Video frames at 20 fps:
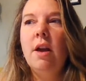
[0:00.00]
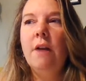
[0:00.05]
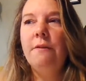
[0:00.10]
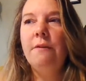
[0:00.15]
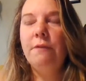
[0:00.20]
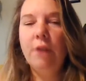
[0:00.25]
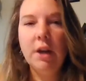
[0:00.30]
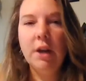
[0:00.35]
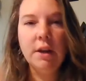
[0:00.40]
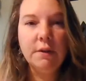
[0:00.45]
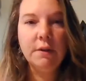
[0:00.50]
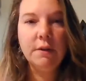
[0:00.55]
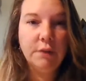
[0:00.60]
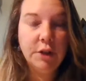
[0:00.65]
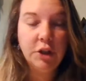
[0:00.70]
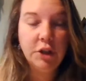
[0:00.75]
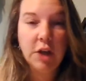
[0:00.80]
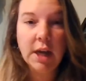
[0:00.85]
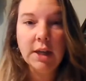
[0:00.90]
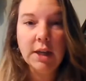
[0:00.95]
afraid of
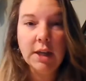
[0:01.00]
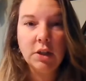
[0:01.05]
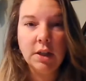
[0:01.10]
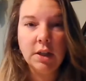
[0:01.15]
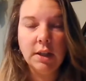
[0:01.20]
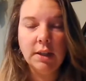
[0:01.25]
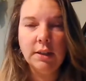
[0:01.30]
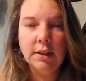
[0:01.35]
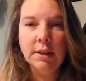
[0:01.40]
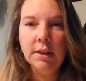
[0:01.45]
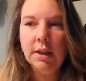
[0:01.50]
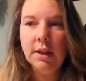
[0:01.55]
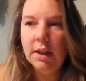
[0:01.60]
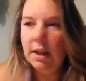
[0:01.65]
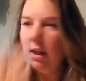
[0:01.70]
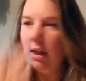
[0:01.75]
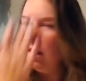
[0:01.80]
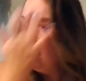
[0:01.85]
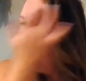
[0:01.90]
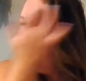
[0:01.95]
rejection,
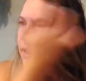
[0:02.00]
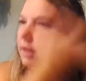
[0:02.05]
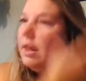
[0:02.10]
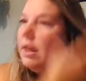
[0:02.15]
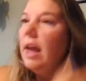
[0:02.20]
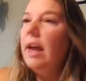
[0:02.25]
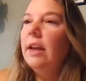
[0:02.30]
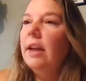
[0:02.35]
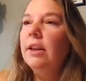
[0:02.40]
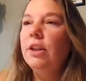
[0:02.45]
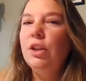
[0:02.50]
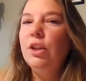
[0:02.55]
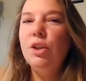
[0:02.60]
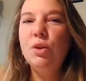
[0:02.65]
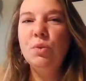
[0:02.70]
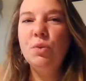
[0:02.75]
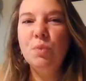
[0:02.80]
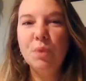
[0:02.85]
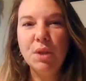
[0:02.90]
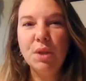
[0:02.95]
then
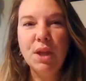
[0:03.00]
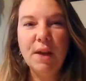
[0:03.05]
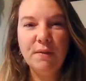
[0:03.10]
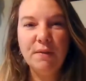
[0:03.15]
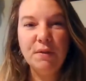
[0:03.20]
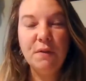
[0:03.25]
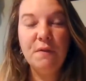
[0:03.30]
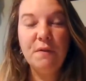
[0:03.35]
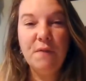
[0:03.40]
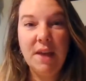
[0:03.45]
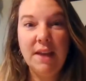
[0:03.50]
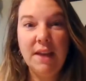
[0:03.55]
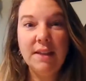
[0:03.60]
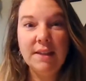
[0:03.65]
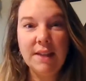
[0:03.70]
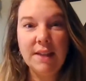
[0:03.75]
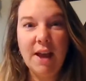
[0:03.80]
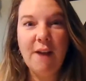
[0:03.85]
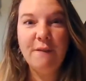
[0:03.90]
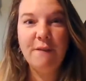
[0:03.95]
you really have to
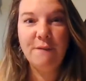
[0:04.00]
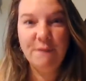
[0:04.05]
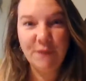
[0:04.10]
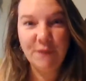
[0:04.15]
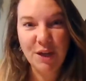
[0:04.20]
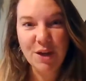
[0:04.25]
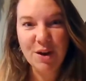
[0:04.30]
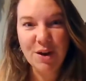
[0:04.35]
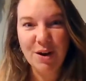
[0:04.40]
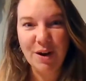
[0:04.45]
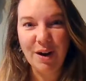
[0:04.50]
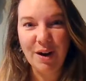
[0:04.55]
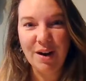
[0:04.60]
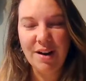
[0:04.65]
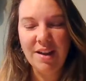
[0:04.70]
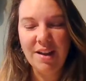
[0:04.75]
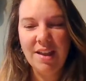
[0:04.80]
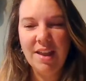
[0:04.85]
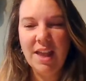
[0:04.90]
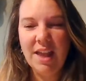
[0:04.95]
face that
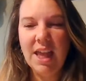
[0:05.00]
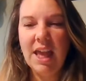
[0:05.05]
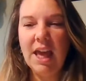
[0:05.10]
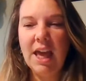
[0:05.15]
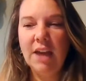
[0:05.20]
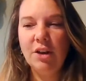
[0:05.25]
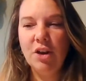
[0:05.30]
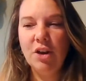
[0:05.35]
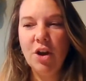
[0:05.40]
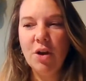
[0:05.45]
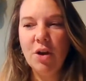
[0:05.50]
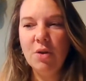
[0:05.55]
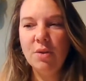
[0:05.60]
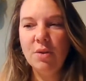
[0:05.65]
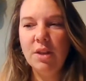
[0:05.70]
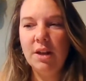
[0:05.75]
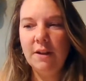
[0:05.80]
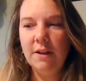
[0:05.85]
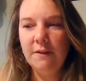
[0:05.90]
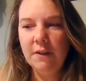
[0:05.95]
fear and know
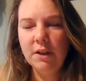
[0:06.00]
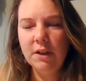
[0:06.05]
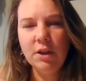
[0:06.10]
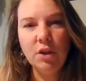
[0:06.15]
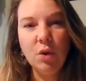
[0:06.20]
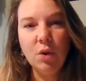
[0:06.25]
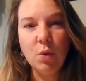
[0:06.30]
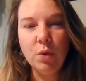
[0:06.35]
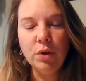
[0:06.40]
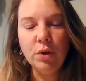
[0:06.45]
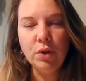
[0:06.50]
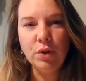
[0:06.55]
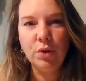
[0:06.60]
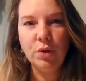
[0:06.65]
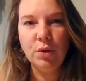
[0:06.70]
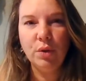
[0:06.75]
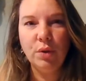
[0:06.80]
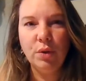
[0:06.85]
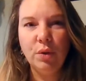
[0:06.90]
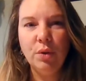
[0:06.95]
that if it's your
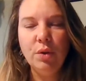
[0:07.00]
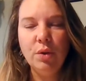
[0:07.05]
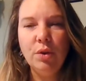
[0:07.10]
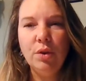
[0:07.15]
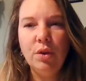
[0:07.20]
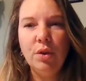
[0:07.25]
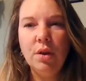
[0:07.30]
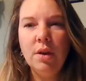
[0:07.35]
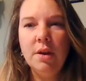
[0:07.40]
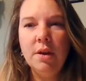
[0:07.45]
truth,